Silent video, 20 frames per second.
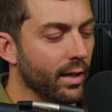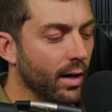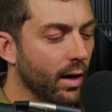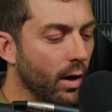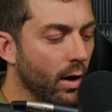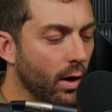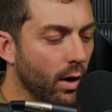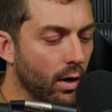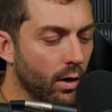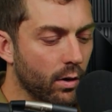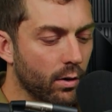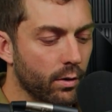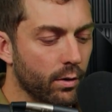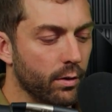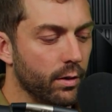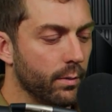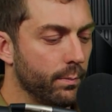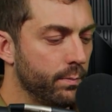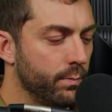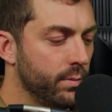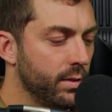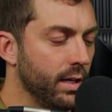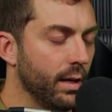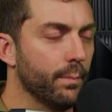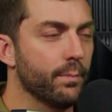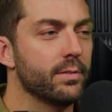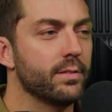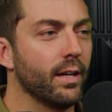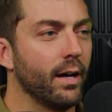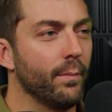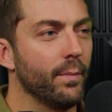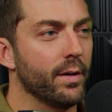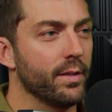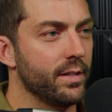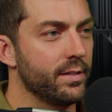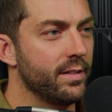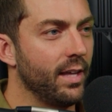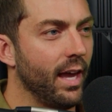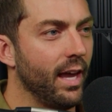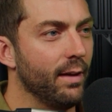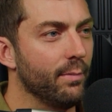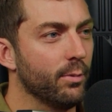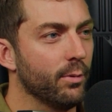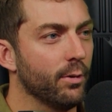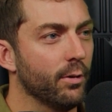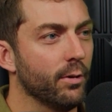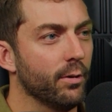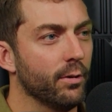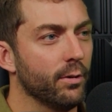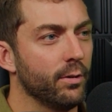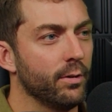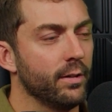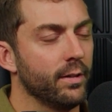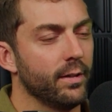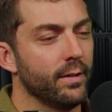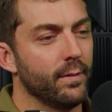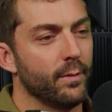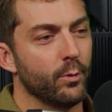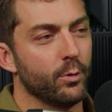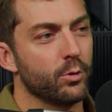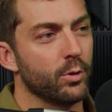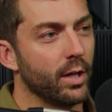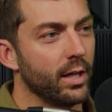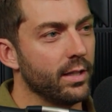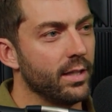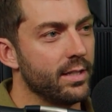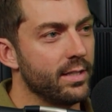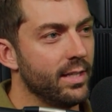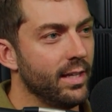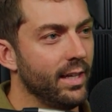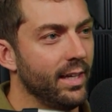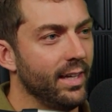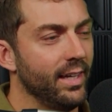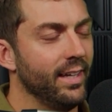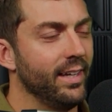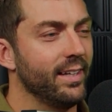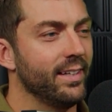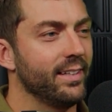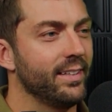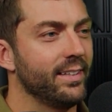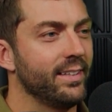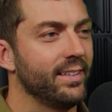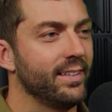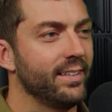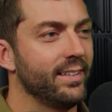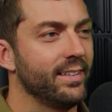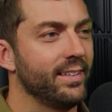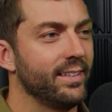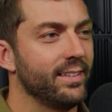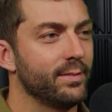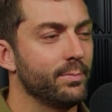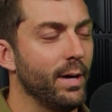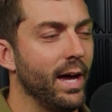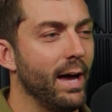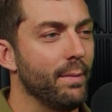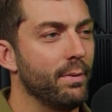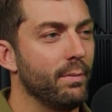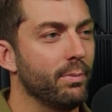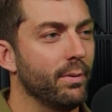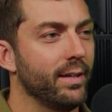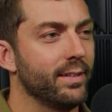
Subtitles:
all the dim sum on the table, drinking the tea. It's my happy place.